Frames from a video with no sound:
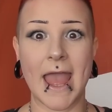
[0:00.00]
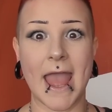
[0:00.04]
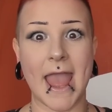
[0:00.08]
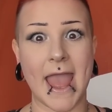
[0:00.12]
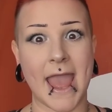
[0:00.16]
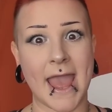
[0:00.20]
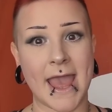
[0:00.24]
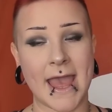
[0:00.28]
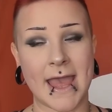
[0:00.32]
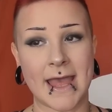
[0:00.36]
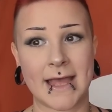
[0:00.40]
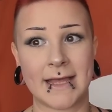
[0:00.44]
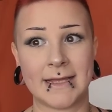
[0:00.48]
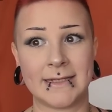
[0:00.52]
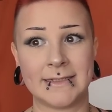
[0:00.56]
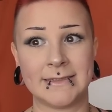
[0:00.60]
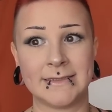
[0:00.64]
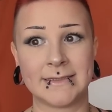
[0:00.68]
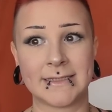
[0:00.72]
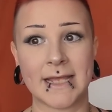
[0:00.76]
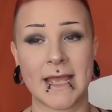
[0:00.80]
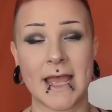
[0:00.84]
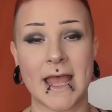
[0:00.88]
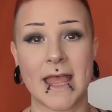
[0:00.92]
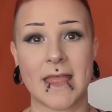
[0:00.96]

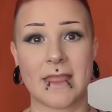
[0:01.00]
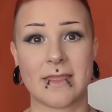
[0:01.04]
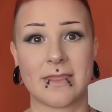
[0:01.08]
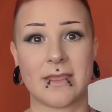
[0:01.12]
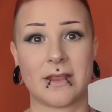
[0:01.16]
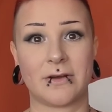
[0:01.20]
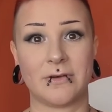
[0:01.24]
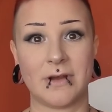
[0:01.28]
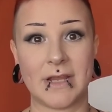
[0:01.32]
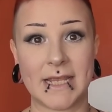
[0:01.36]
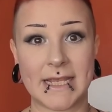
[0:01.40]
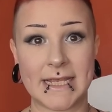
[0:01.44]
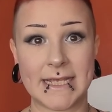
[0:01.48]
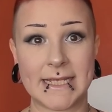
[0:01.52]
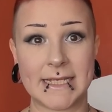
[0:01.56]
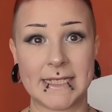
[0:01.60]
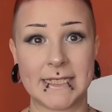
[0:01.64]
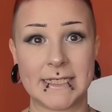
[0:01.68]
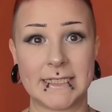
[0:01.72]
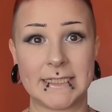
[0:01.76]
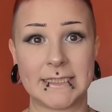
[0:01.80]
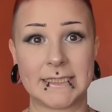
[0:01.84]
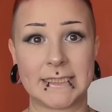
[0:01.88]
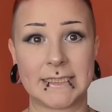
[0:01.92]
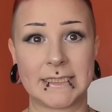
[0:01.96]
And there
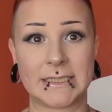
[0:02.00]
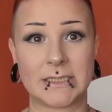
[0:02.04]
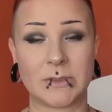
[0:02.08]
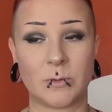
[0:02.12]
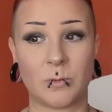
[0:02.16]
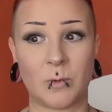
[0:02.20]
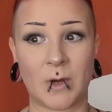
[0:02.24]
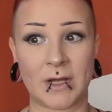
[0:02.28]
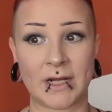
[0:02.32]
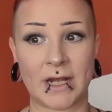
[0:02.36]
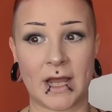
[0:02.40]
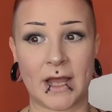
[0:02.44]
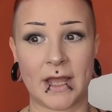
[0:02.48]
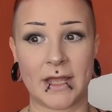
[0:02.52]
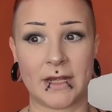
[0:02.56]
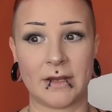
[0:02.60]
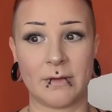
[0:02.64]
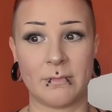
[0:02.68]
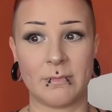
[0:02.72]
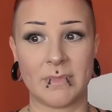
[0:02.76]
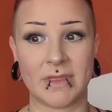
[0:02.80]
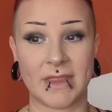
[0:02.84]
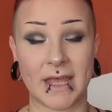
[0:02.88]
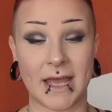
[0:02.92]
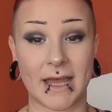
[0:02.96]
is one
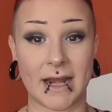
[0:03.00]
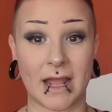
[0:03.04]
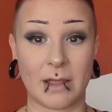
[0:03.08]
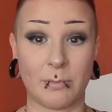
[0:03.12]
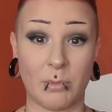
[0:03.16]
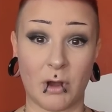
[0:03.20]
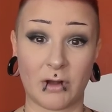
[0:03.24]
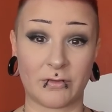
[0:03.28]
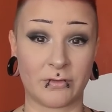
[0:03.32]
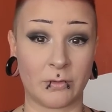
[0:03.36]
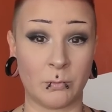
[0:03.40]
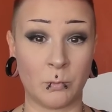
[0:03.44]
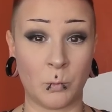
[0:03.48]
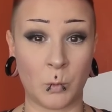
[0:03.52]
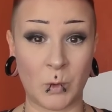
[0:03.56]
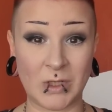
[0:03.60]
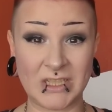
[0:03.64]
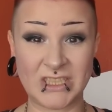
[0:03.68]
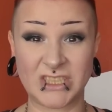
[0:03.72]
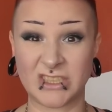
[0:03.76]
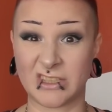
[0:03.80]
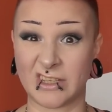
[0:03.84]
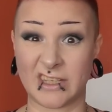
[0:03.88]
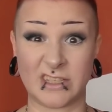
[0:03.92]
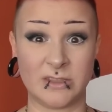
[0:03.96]
item that I bought from
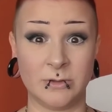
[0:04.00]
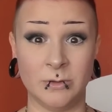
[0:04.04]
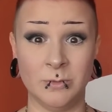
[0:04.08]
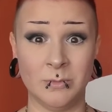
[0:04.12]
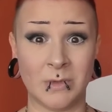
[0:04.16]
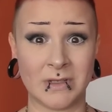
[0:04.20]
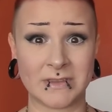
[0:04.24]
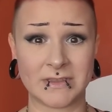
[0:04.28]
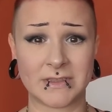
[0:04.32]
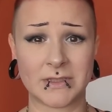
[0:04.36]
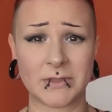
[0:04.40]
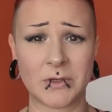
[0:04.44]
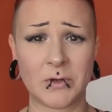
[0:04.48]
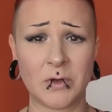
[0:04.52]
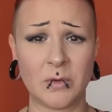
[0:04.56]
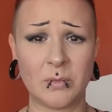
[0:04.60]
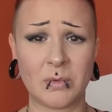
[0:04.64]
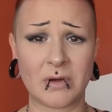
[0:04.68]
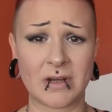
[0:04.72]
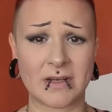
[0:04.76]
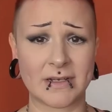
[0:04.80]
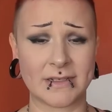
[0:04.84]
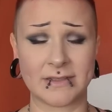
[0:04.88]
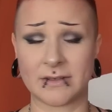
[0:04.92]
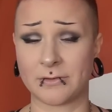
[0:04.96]
Wish like 2 months ago,
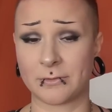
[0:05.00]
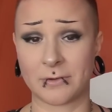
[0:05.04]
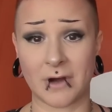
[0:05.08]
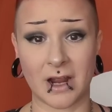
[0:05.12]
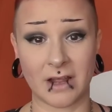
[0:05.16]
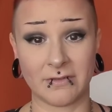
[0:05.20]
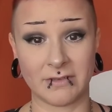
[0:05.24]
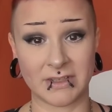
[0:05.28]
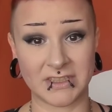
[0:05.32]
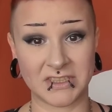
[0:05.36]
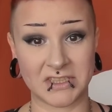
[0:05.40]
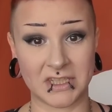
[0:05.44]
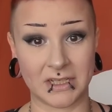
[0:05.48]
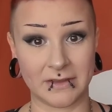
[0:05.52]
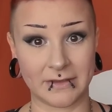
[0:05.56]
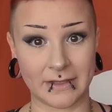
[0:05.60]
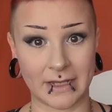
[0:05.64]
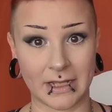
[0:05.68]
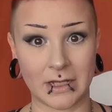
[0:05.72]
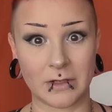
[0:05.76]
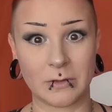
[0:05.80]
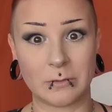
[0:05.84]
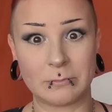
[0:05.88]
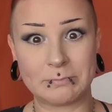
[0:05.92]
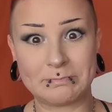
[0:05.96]
but it didn't arrive until
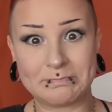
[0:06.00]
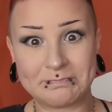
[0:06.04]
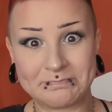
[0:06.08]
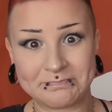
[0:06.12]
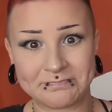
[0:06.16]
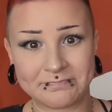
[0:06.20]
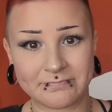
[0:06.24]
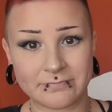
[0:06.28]
now.